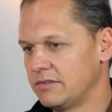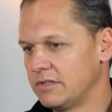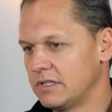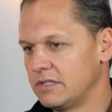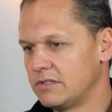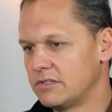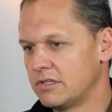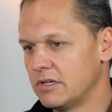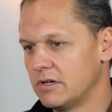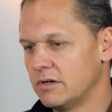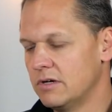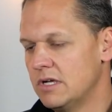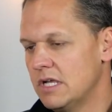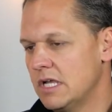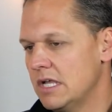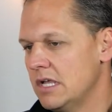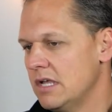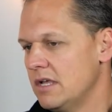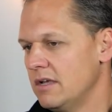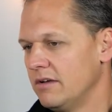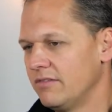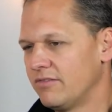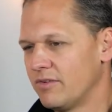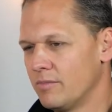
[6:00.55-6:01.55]
And so
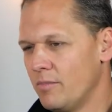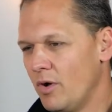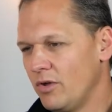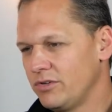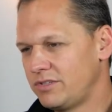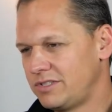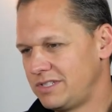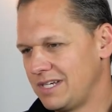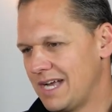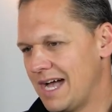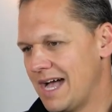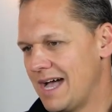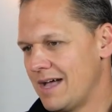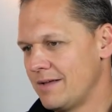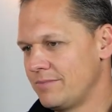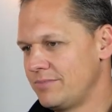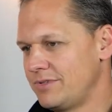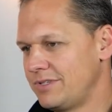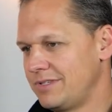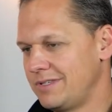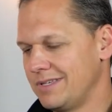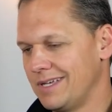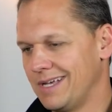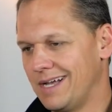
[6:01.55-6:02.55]
for most
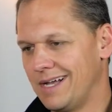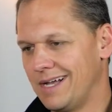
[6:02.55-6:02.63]
jobs,